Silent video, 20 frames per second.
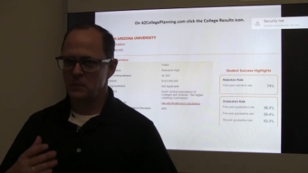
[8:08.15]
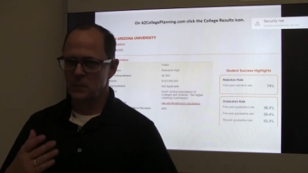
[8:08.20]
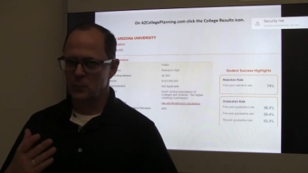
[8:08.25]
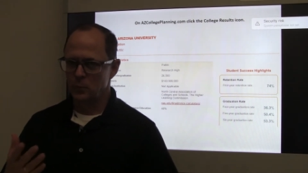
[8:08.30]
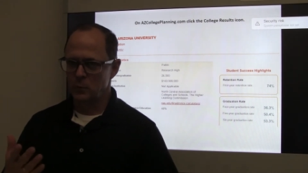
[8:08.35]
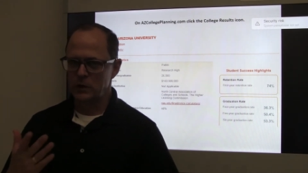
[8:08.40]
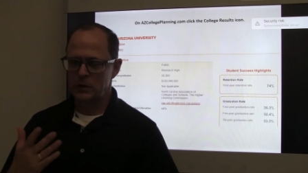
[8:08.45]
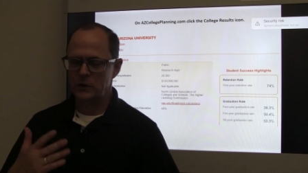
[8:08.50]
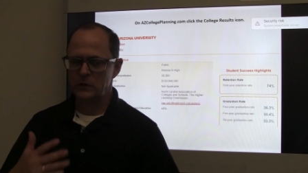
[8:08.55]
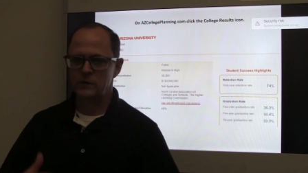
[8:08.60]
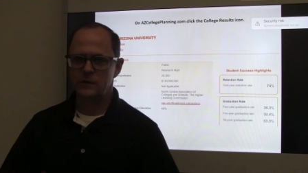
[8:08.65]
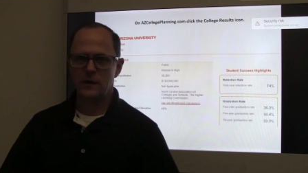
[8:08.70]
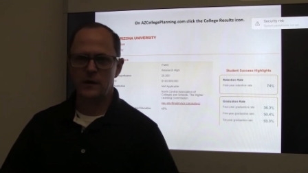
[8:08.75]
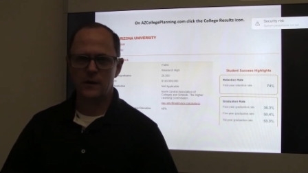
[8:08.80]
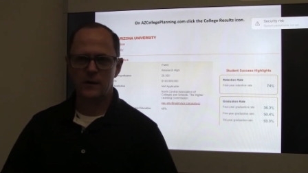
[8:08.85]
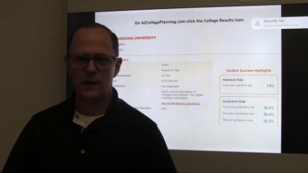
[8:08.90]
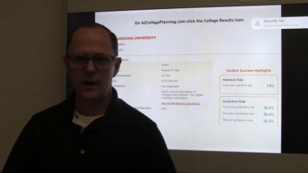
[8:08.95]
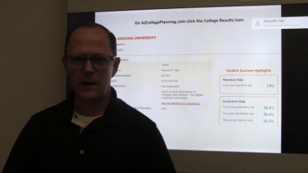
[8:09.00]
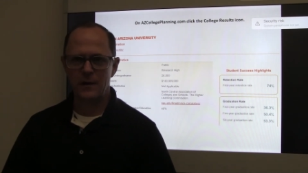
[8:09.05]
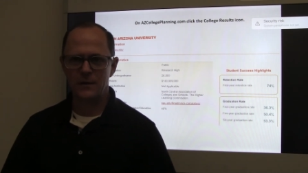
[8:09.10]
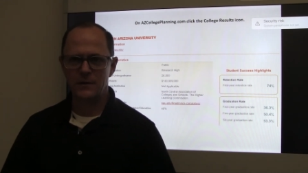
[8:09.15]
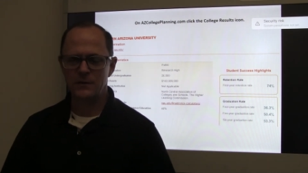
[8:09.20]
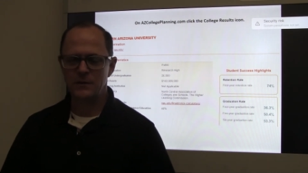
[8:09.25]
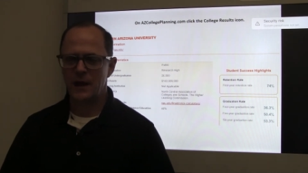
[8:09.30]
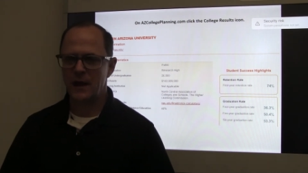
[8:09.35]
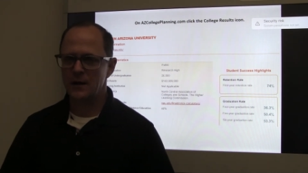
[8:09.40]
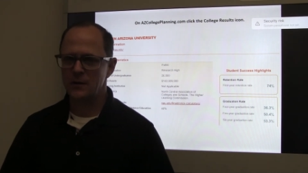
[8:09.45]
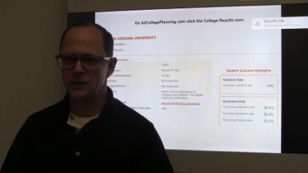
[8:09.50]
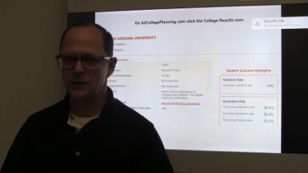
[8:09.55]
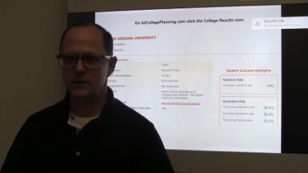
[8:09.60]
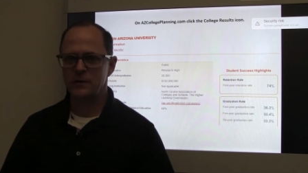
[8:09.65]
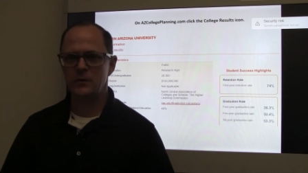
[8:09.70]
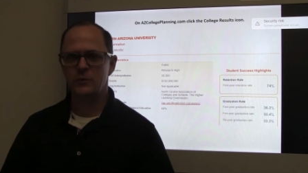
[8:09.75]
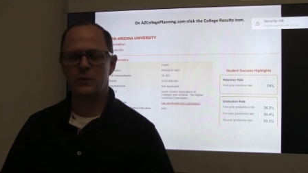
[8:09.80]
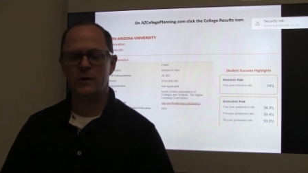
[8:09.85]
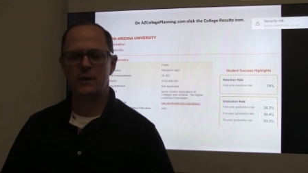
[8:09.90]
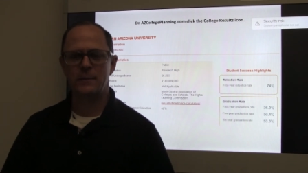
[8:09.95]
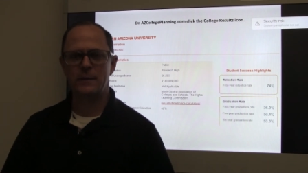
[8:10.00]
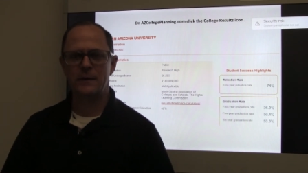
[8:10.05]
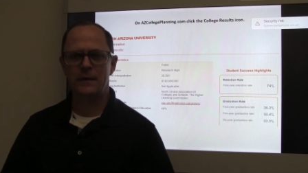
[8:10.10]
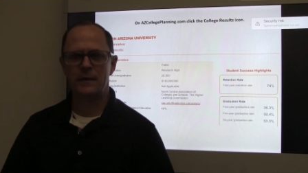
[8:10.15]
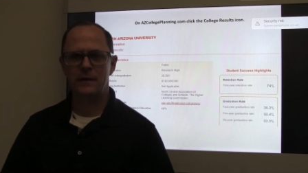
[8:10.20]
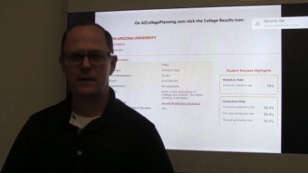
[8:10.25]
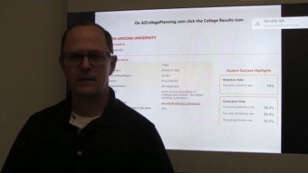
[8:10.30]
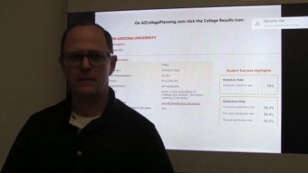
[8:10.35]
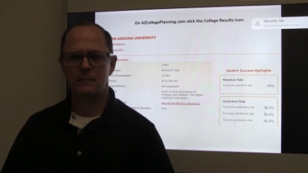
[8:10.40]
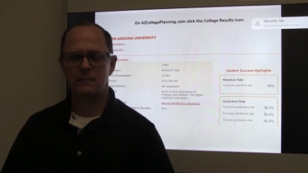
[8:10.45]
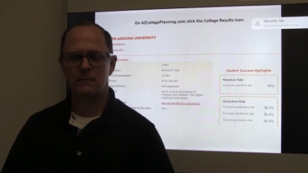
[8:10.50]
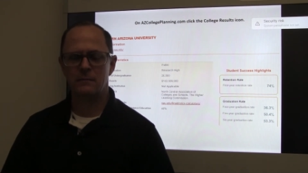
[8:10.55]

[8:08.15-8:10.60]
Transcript: When you start college, how long do you want to be in?